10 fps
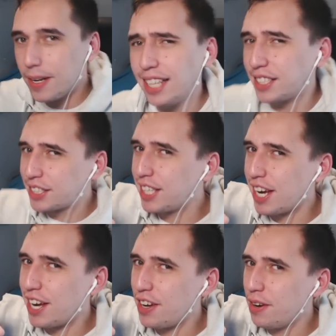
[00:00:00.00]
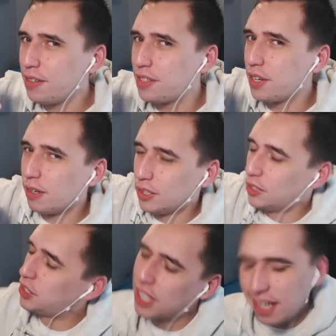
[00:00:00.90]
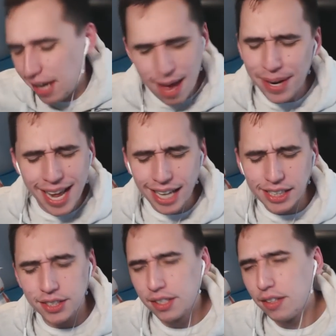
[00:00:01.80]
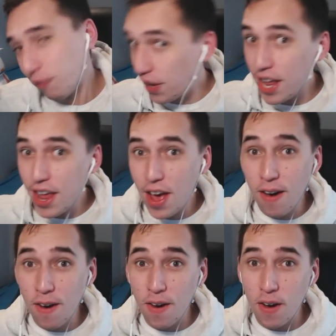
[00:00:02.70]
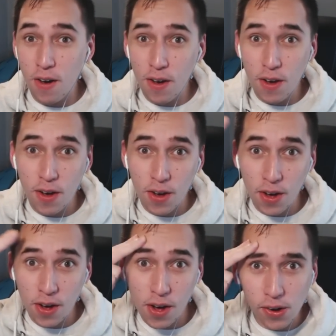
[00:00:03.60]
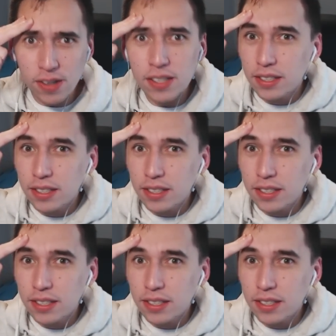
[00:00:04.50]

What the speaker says: And I see you dudes in my next video.